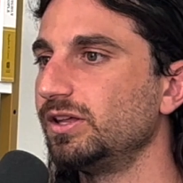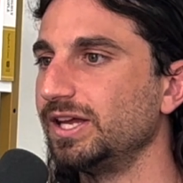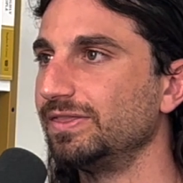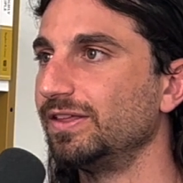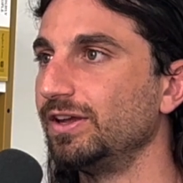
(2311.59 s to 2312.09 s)

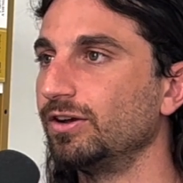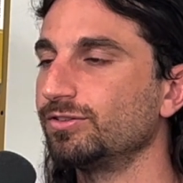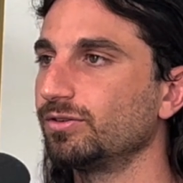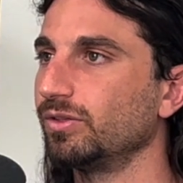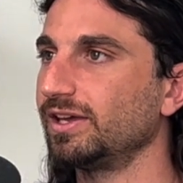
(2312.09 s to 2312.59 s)
And then they
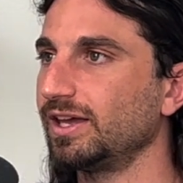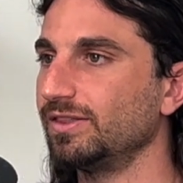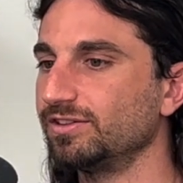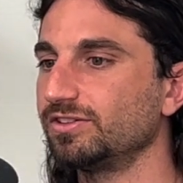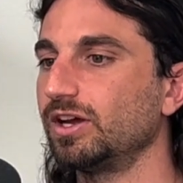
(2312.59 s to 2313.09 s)
also are like, hey,
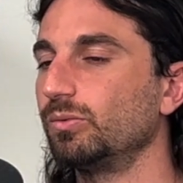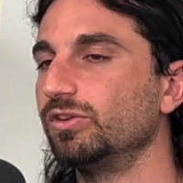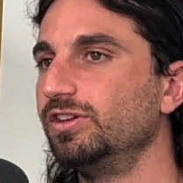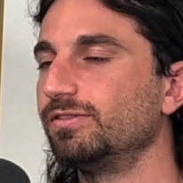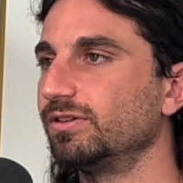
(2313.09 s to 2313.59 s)
this is how we're
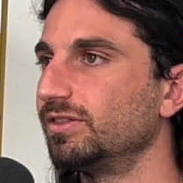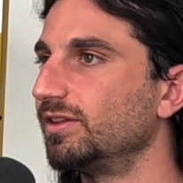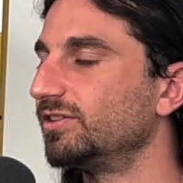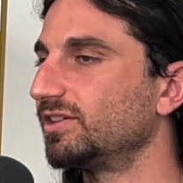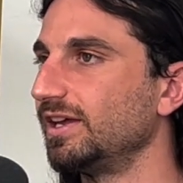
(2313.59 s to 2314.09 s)
different
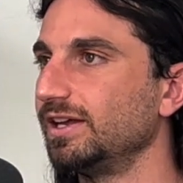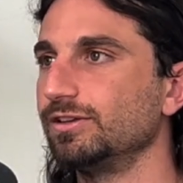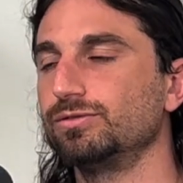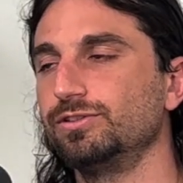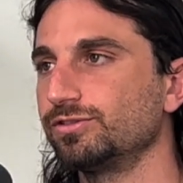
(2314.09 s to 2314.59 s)
than, say, a
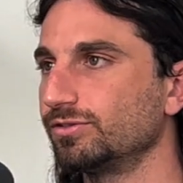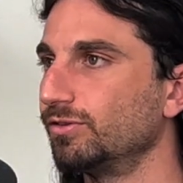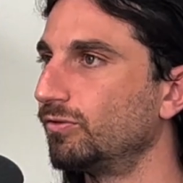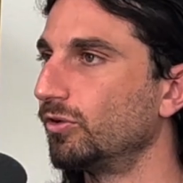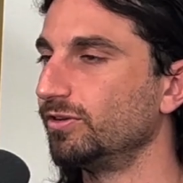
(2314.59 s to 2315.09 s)
traditional
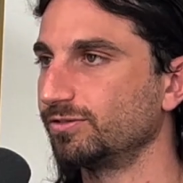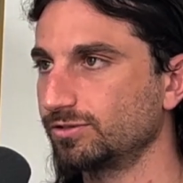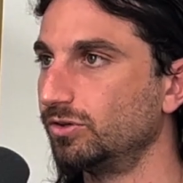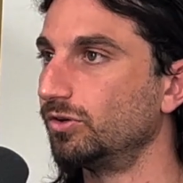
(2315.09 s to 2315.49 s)
four year school,